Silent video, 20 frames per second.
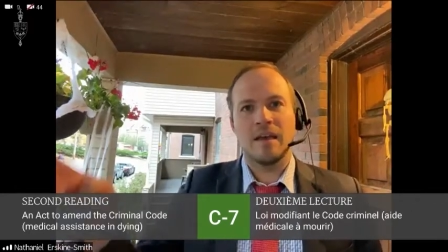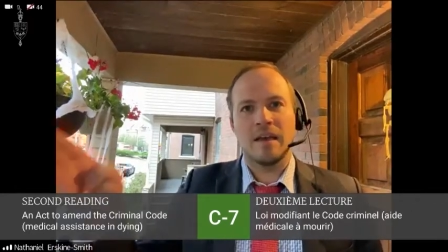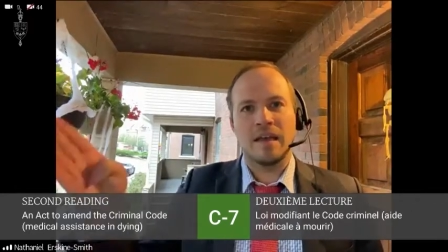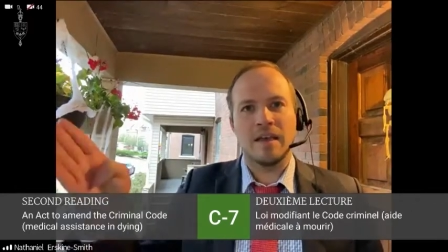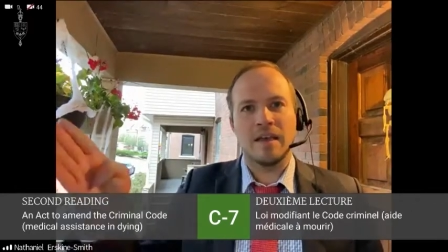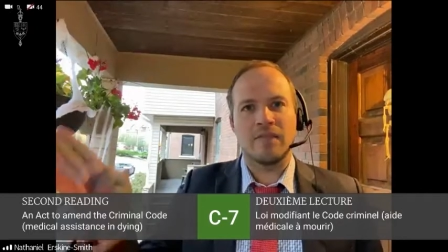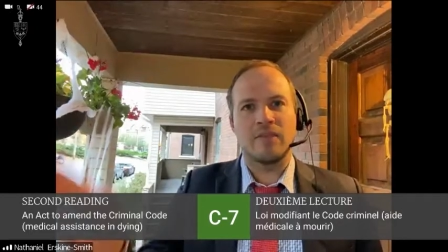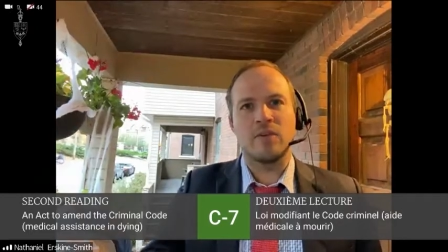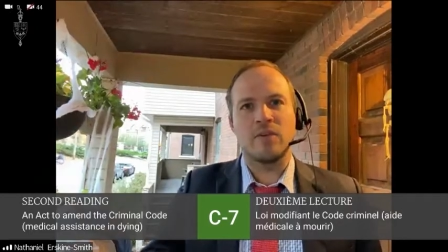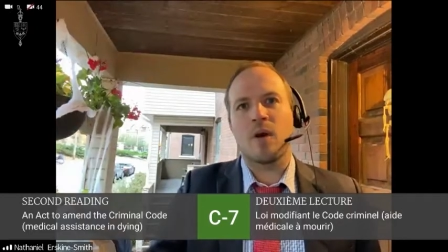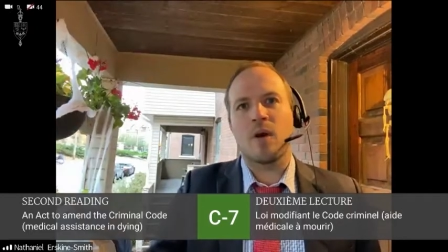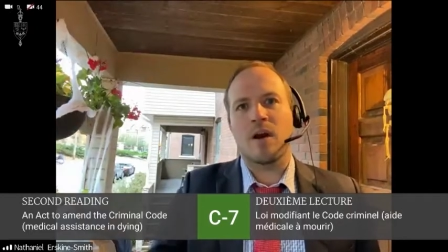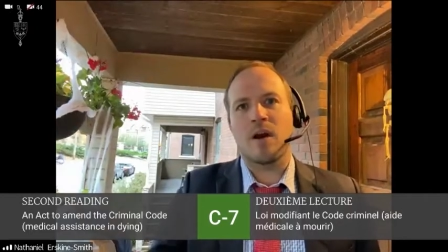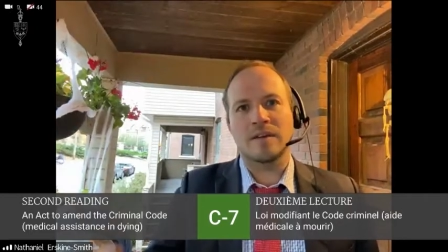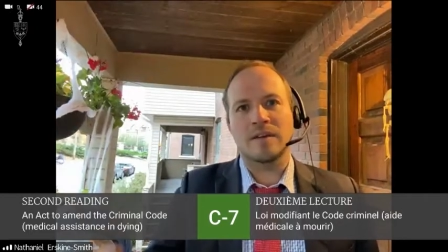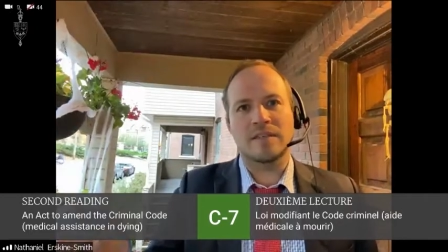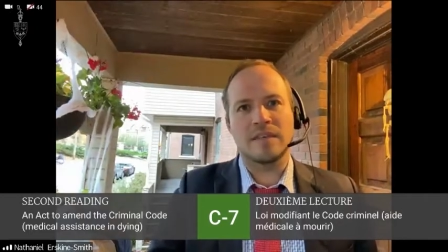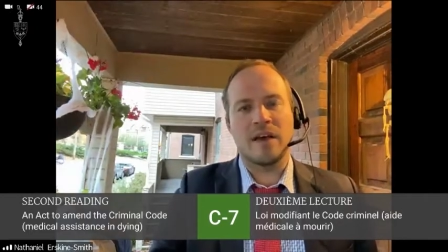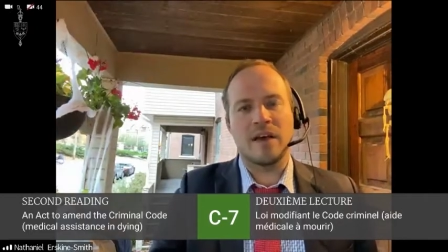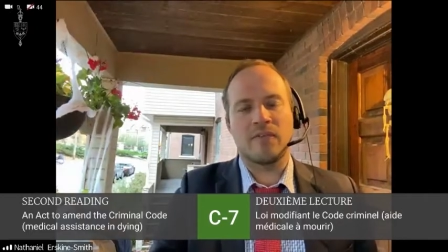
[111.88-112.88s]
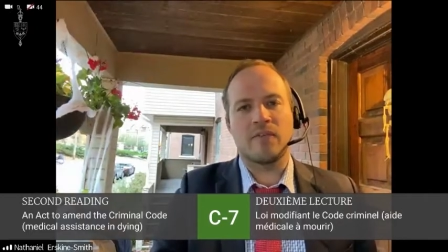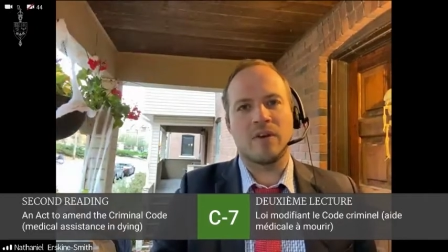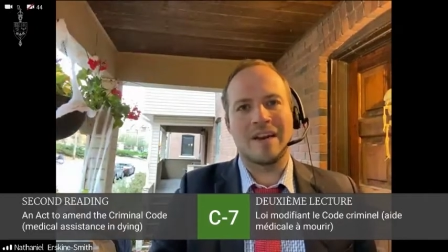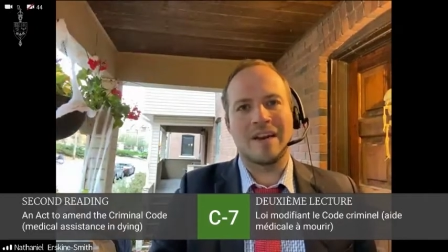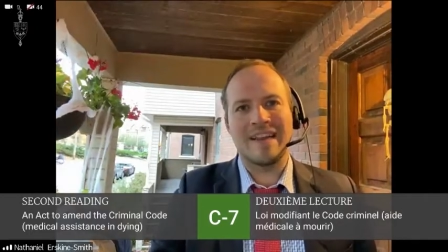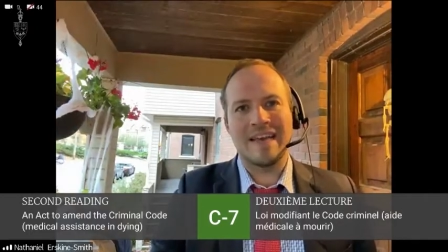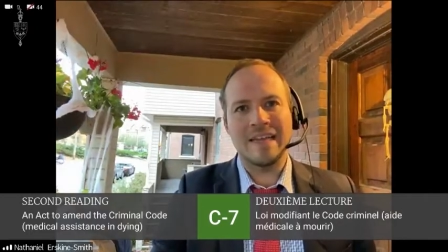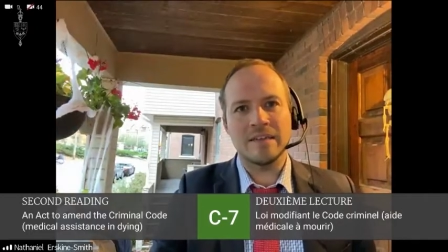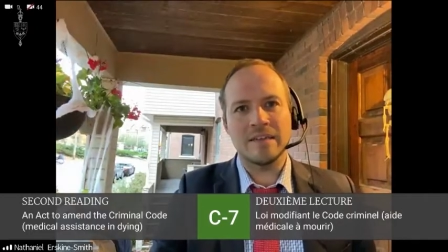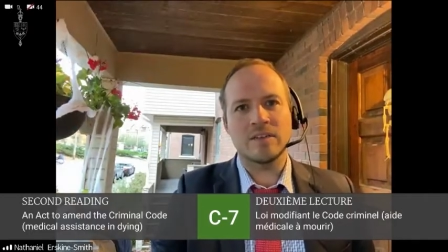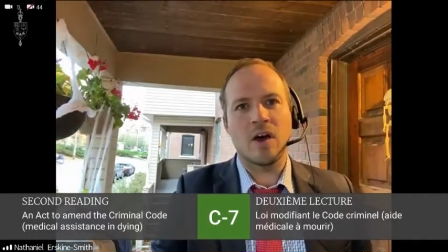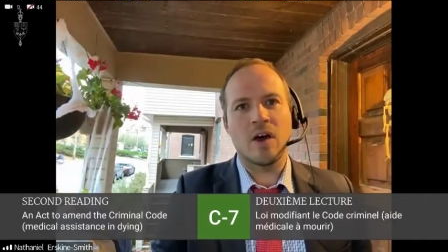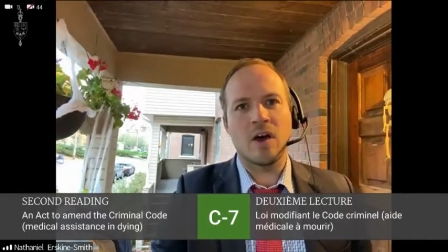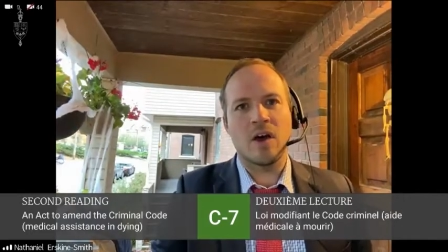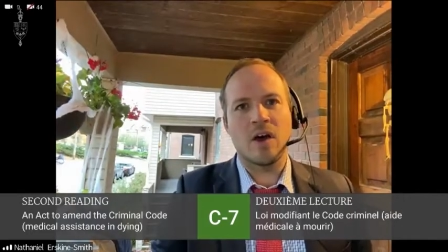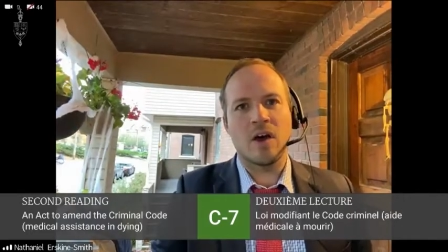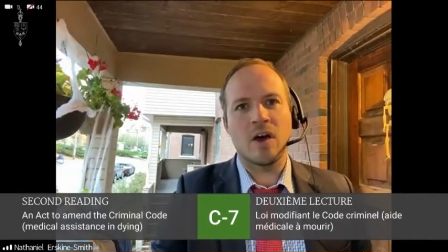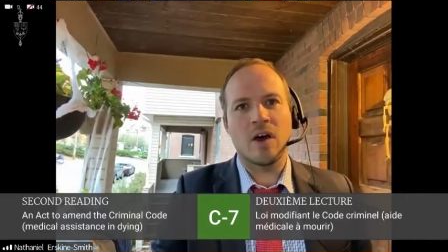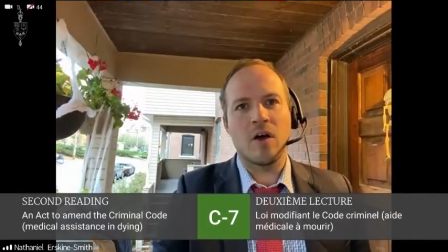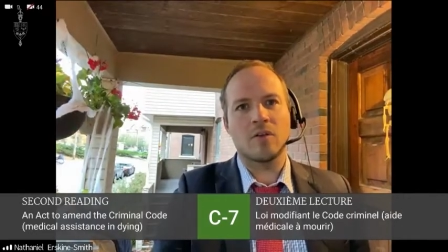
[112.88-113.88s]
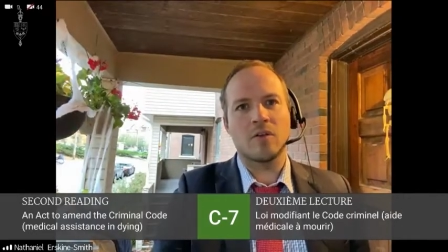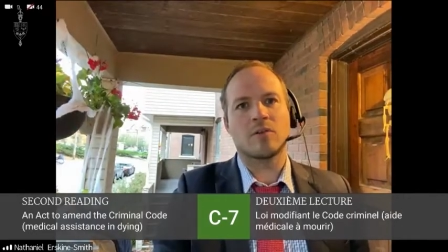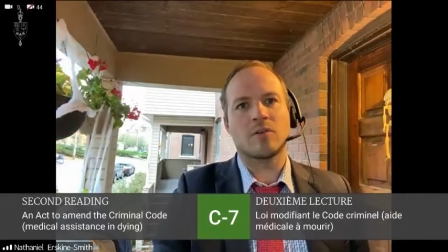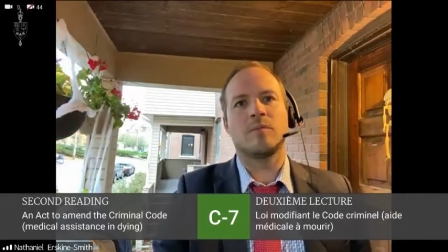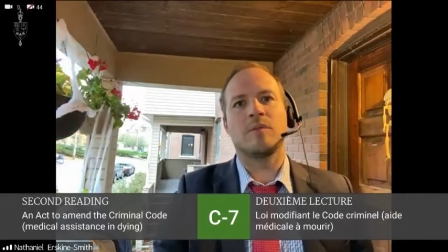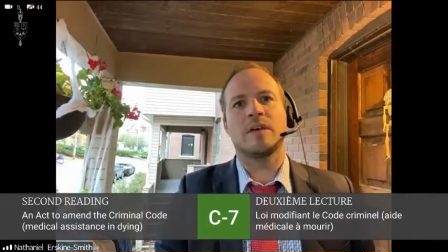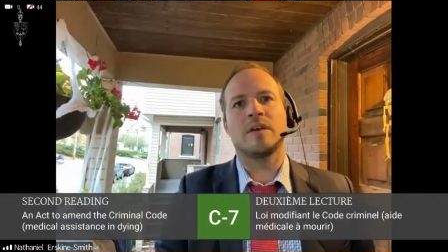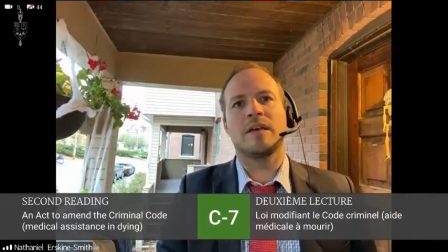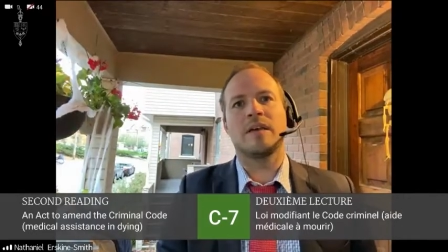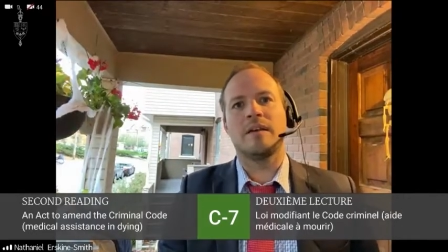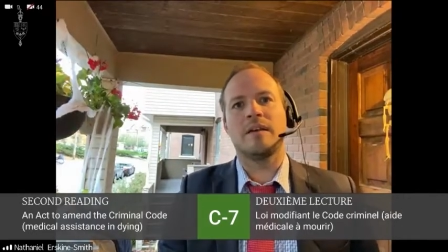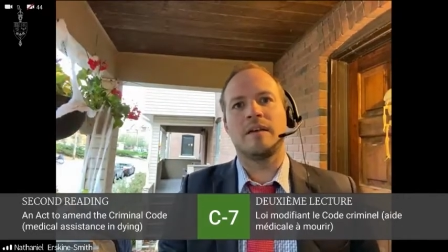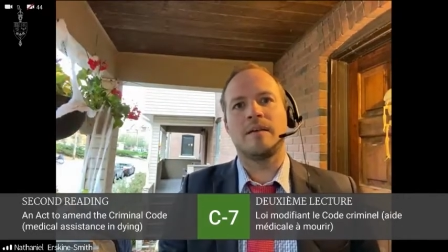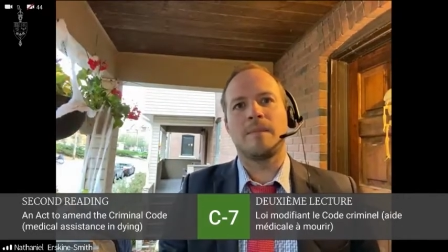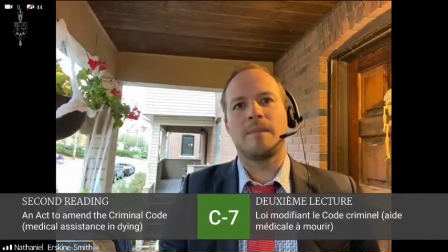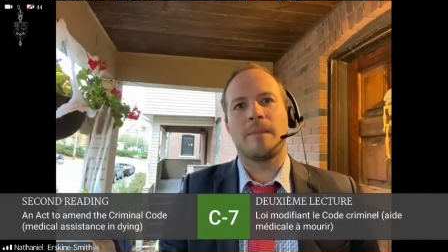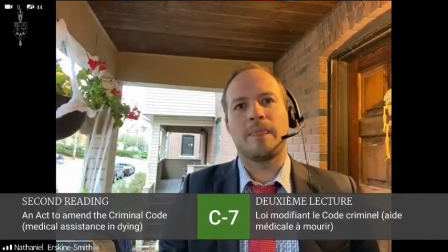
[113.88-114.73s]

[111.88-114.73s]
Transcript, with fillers: if you are suffering intolerably,